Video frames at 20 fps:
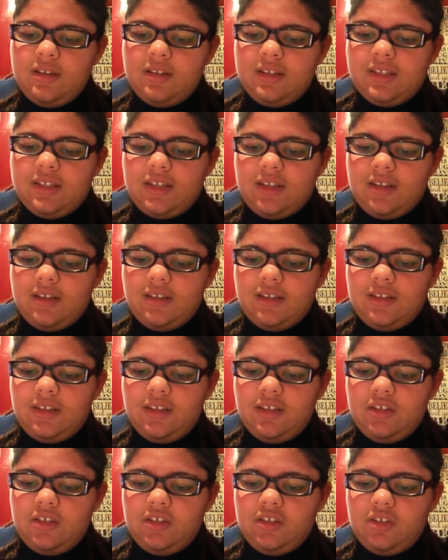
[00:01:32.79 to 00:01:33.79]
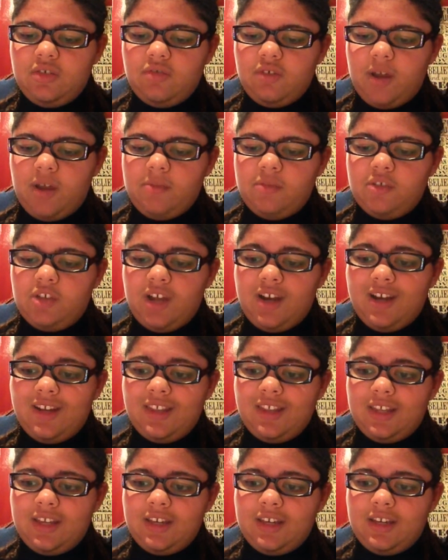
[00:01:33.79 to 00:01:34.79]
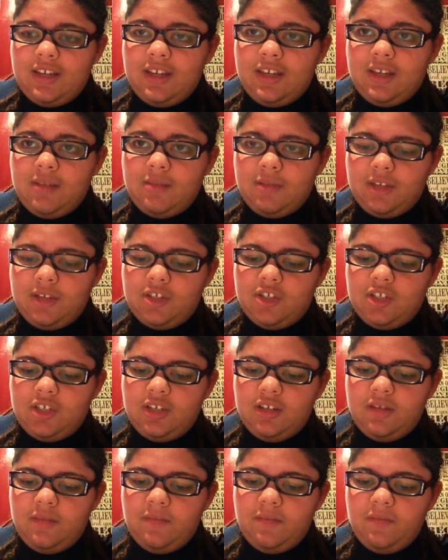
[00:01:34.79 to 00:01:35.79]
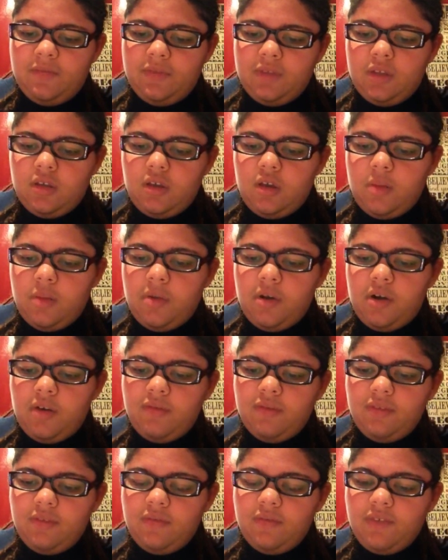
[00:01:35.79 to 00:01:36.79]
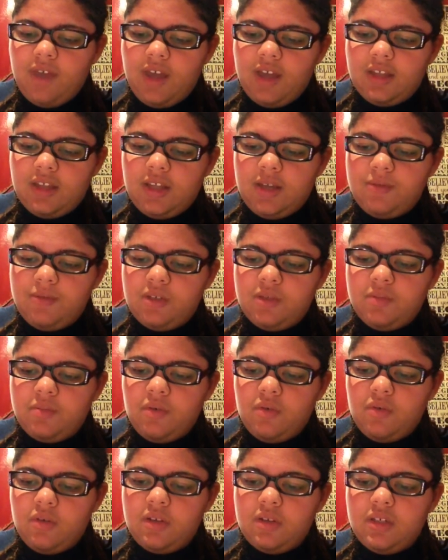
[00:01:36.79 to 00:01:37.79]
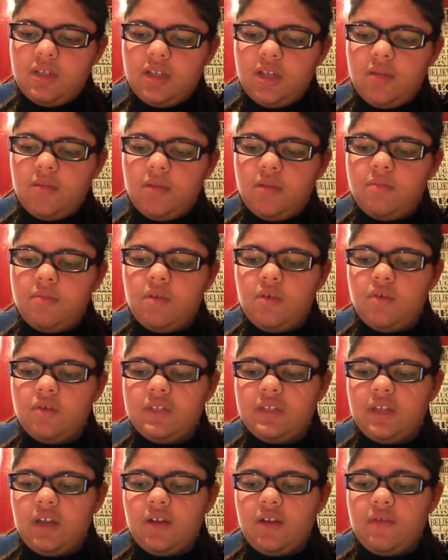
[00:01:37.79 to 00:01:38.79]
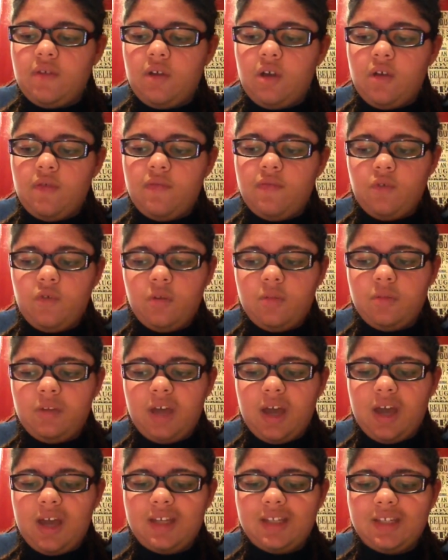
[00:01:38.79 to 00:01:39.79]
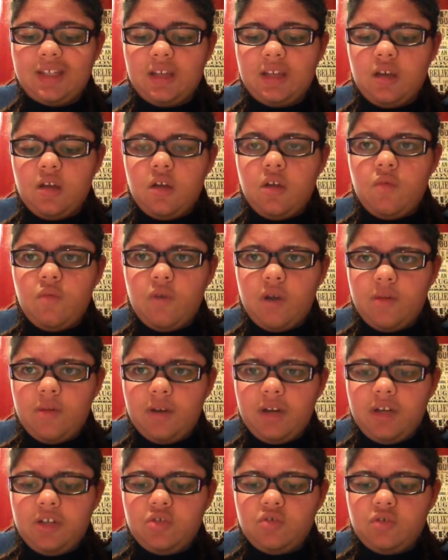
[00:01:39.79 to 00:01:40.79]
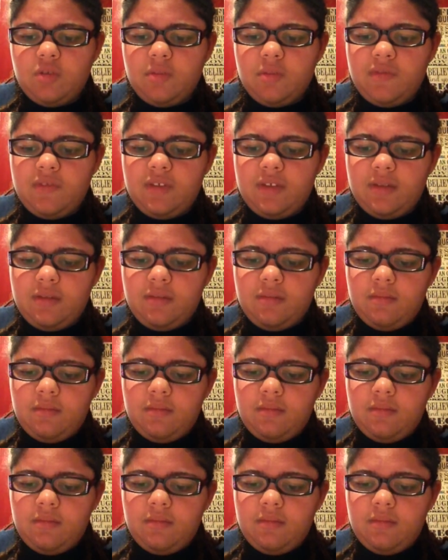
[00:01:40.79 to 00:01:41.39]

'Sounds like you described Jonathan,' he mentioned. 'Apart from the fact that I've spoken to him the most out of all four of you guys, why would I dream of him?